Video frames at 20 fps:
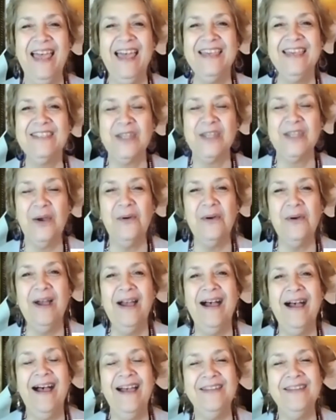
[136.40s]
So
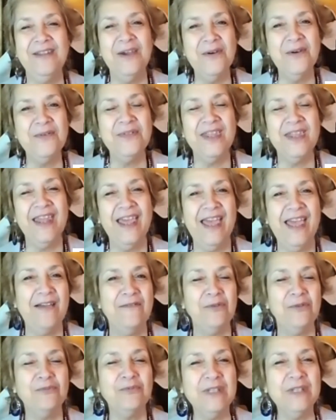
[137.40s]
I know that I have
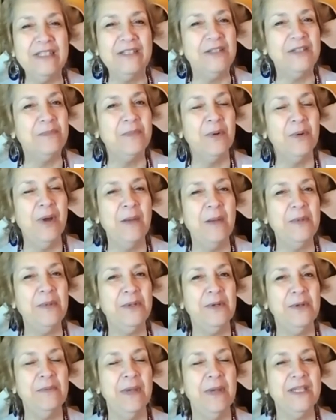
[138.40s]
a really good
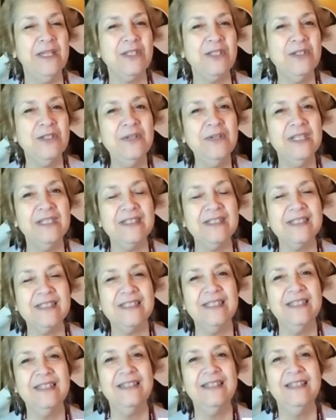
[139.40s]
barometer in my
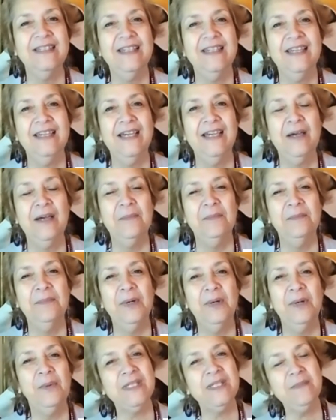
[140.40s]
students,
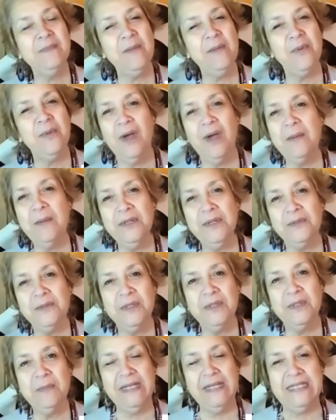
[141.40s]
but what's my barometer
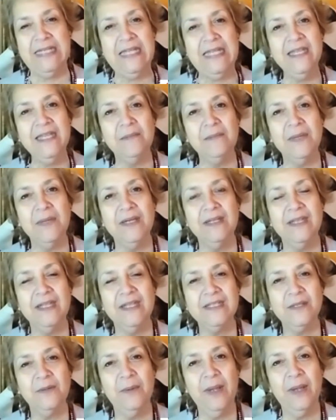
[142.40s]
with my team
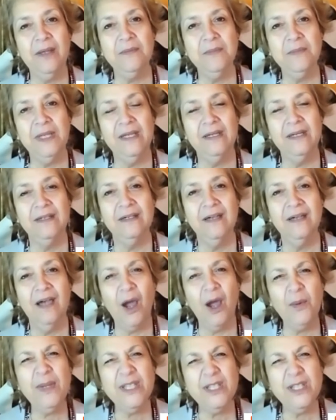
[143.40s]
that's around me?
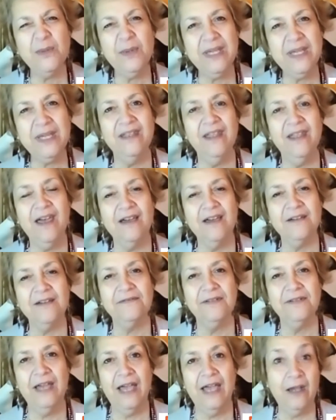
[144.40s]
Are we doing enough?
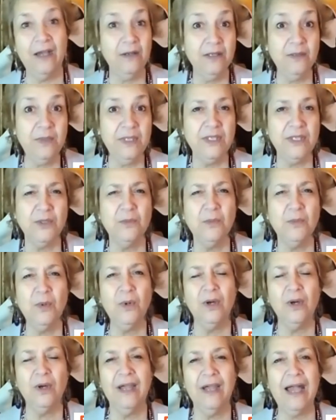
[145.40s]
How can we do
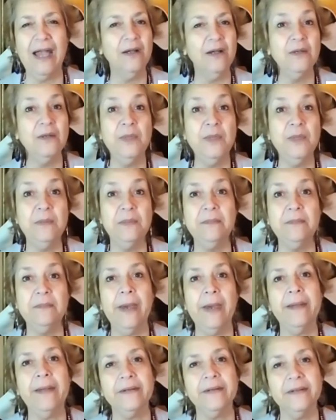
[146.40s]
more? How can we be
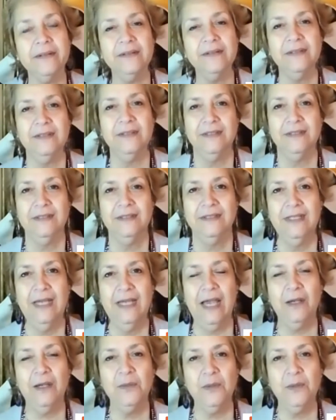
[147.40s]
better?
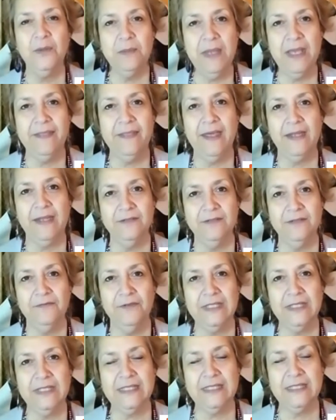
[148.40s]
How can we make that
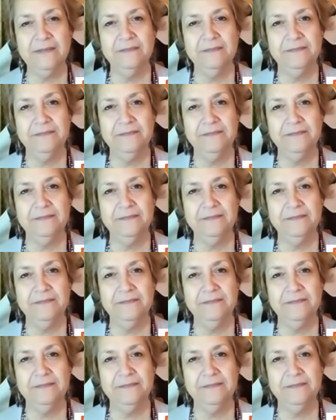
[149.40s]
difference?